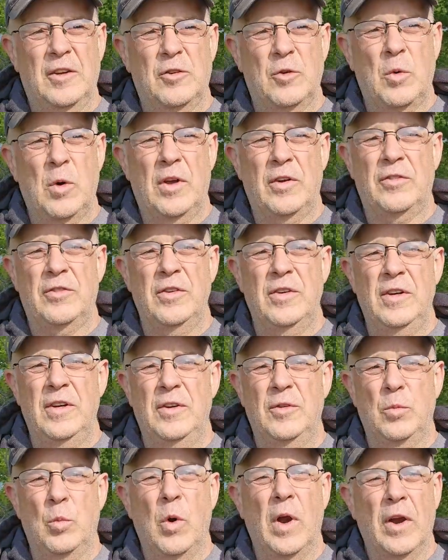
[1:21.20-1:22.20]
next question
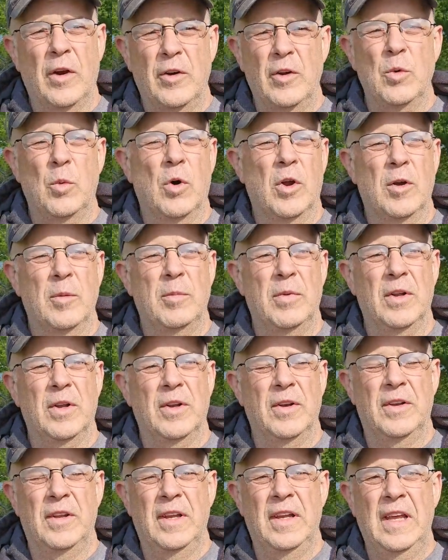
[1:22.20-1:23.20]
is where you want to
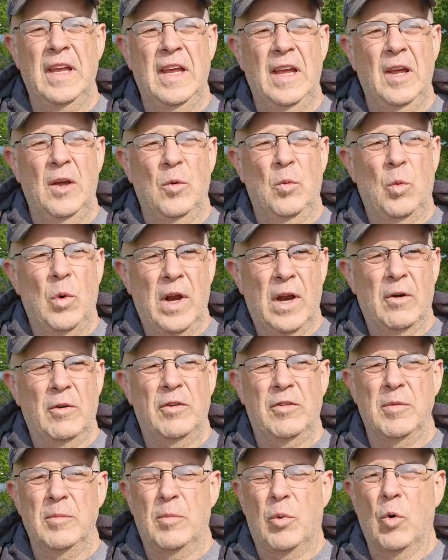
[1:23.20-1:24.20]
build. Where
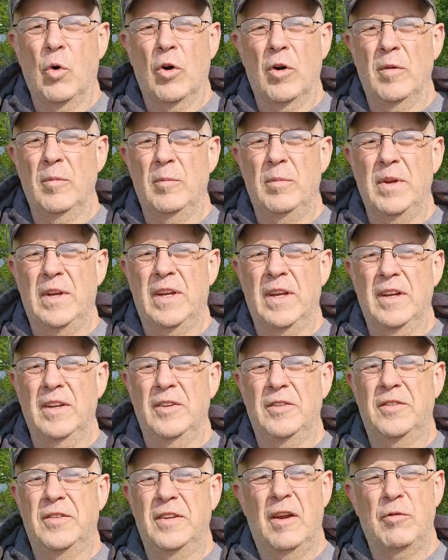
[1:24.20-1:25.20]
is important
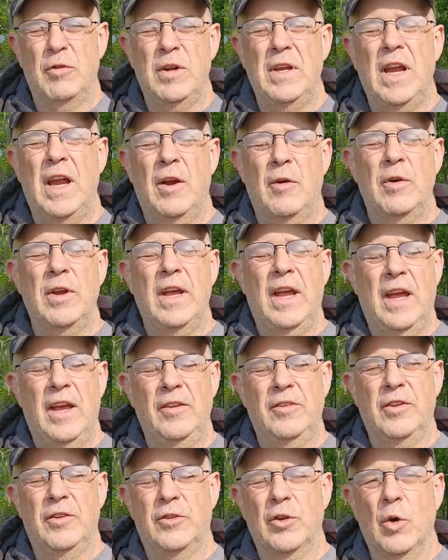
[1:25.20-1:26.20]
because every area
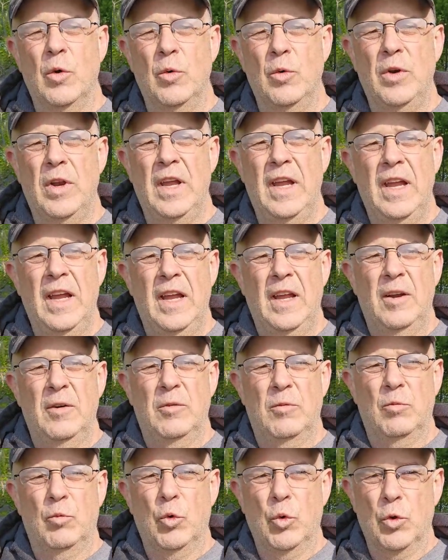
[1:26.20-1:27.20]
has its own
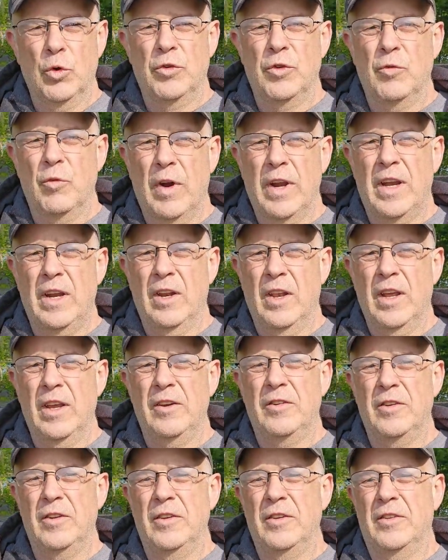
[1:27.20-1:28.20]
rules and
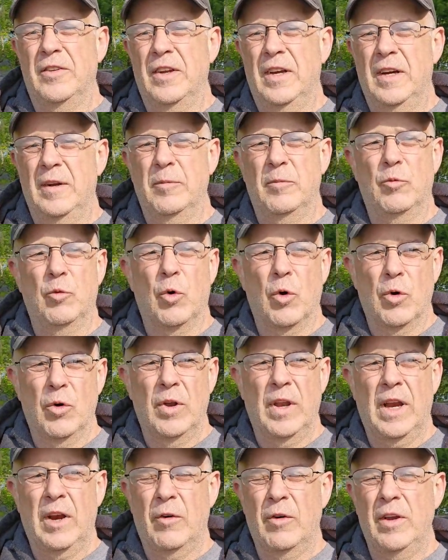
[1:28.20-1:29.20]
regulations.
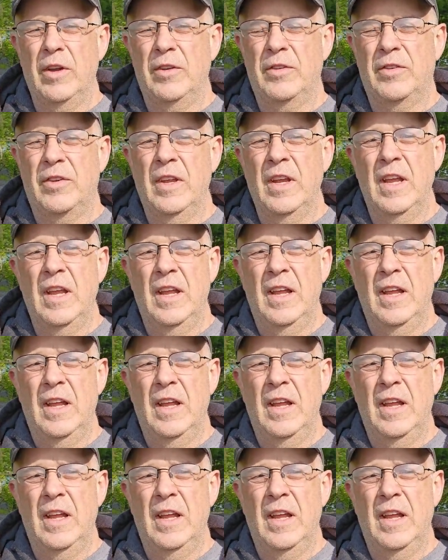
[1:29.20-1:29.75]
Rural areas